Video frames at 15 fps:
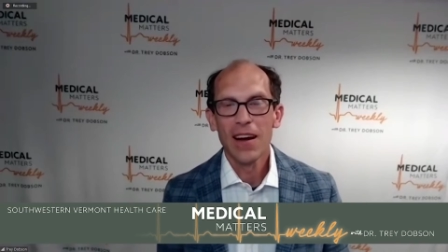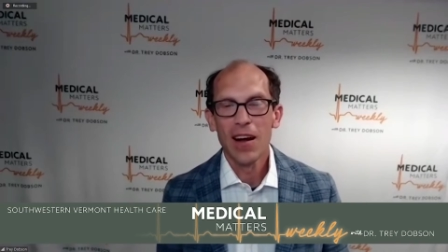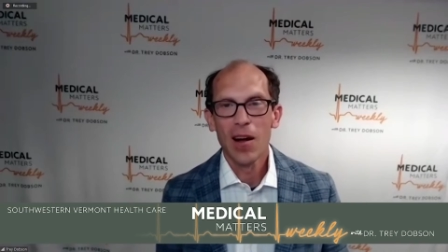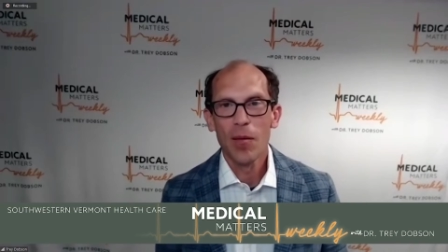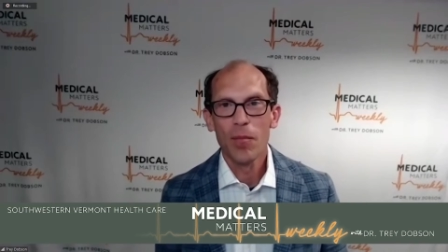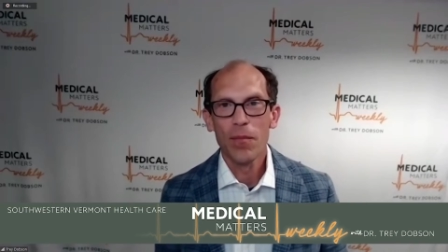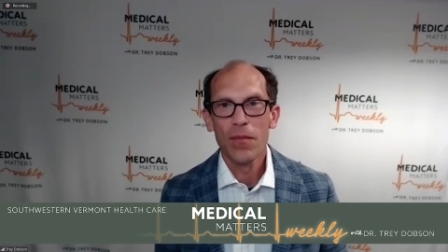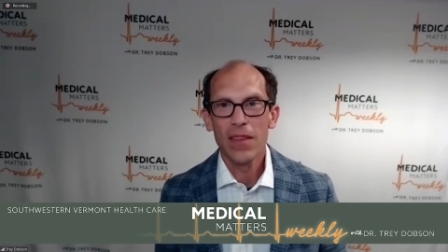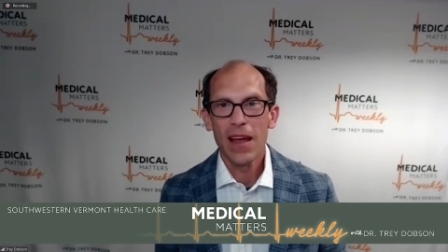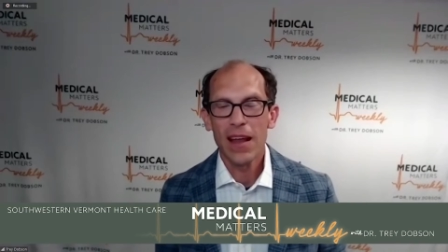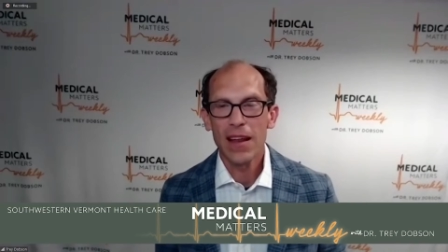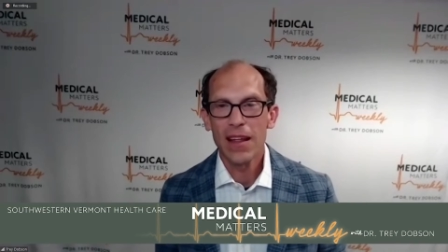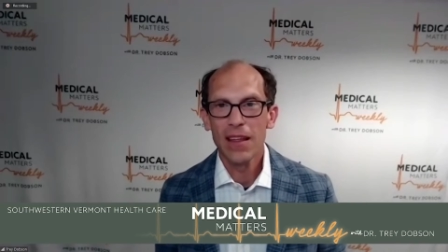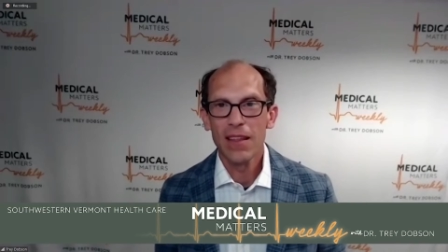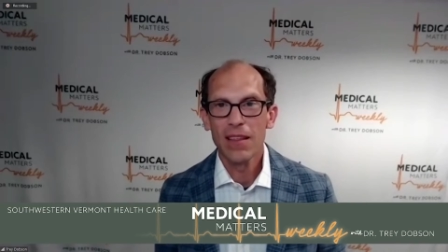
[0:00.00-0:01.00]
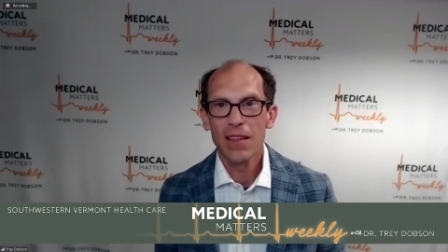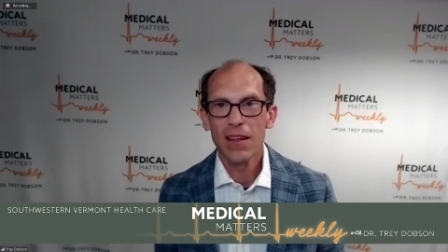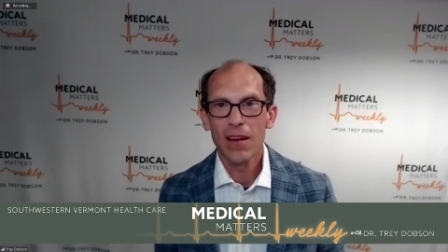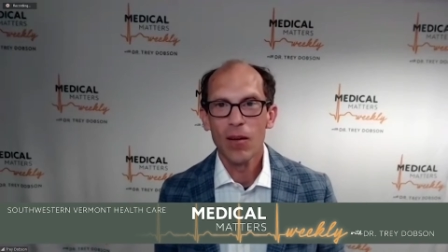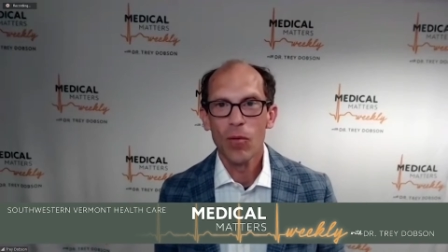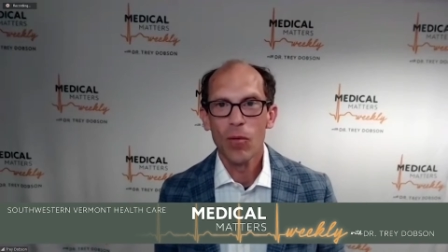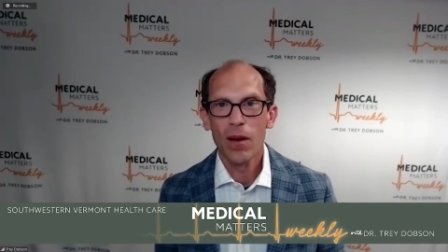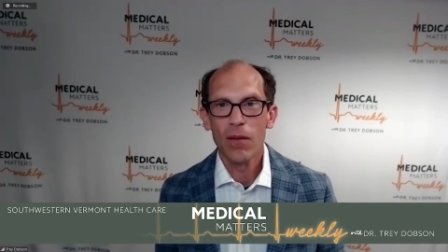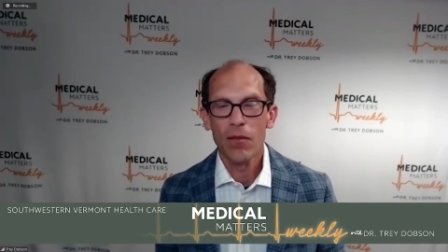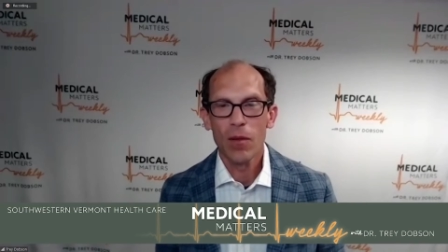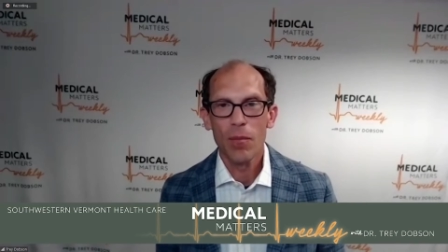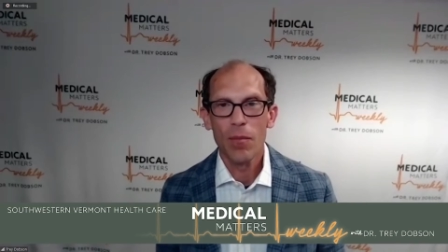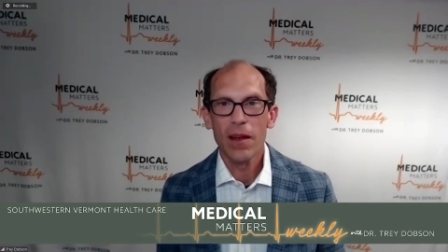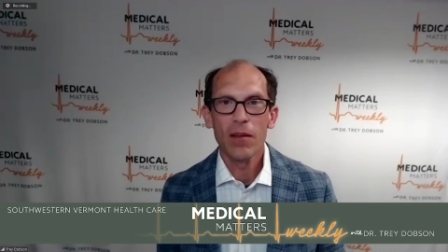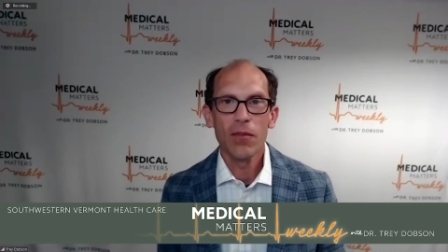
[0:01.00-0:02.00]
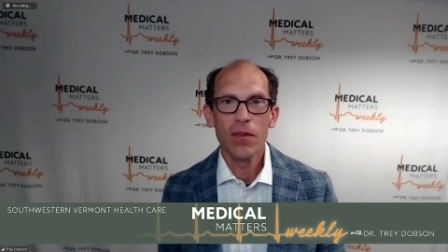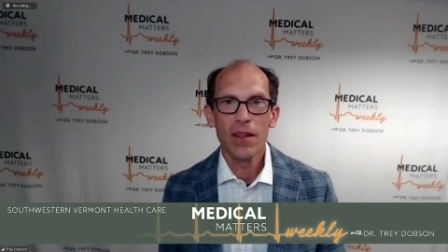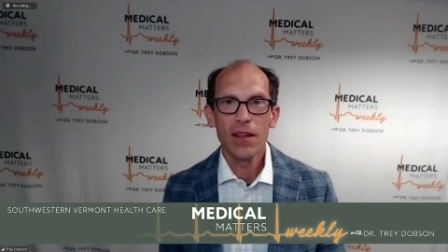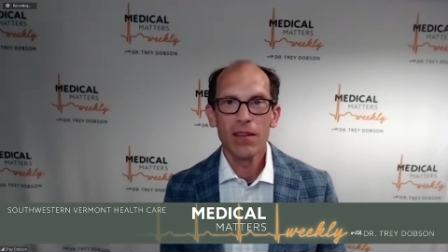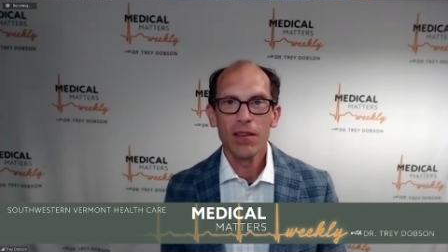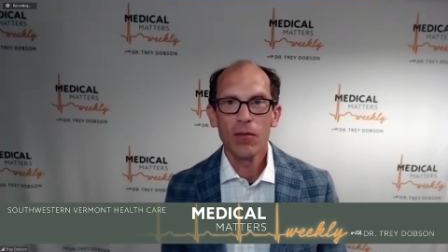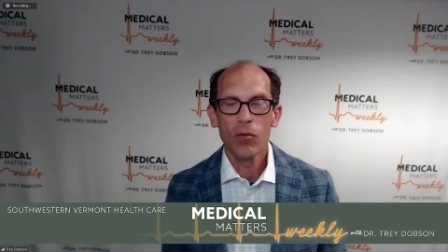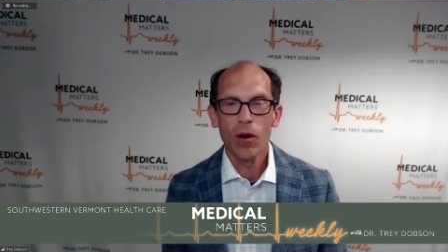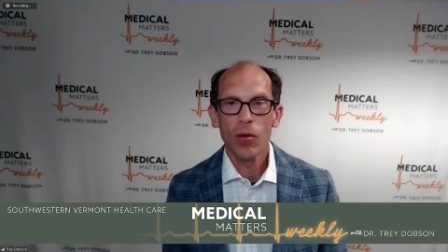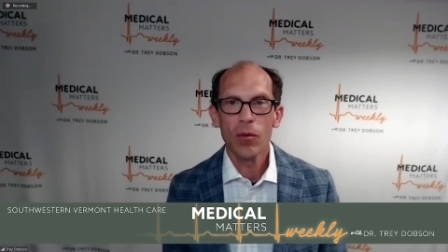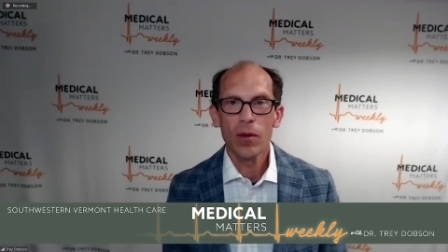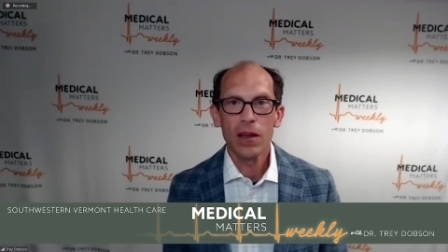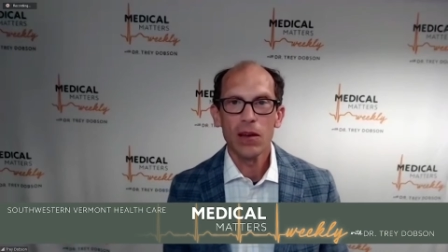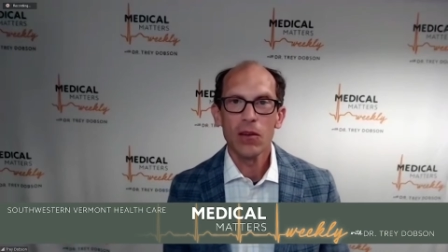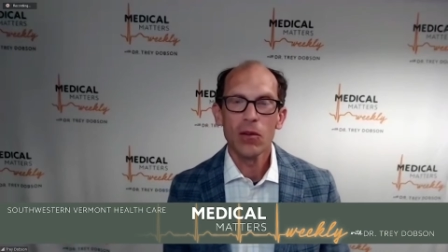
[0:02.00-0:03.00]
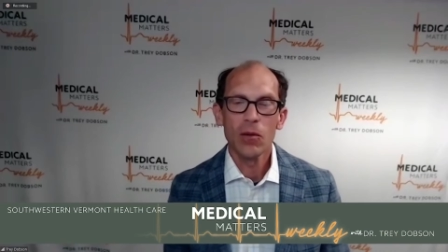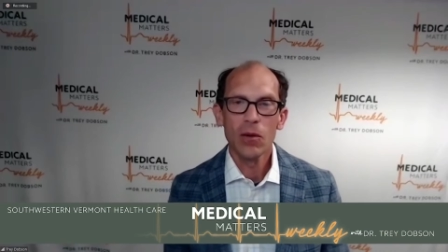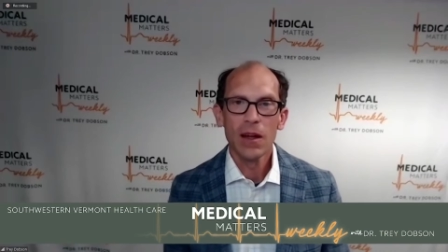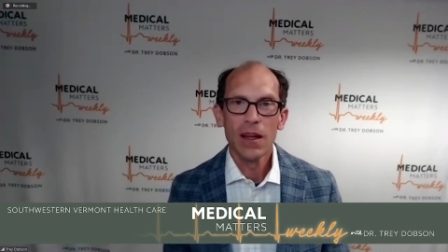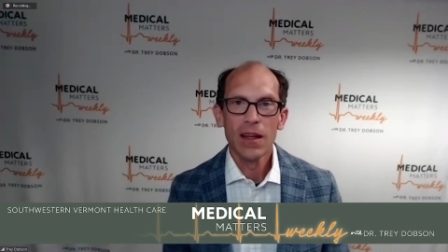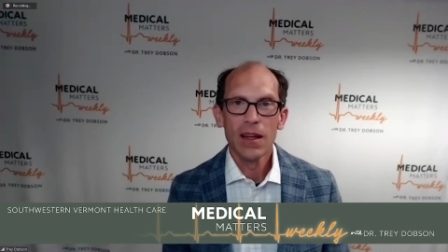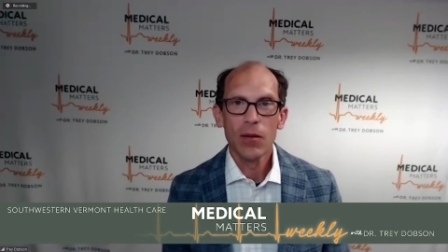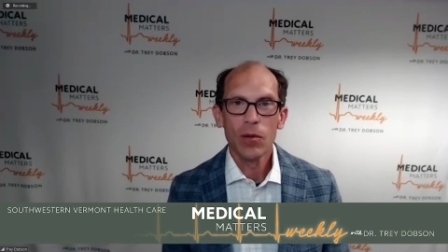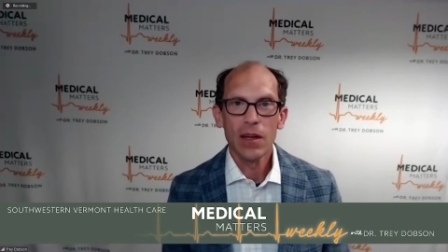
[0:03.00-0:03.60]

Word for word: Um, that is uh, one of the benefits of what we do.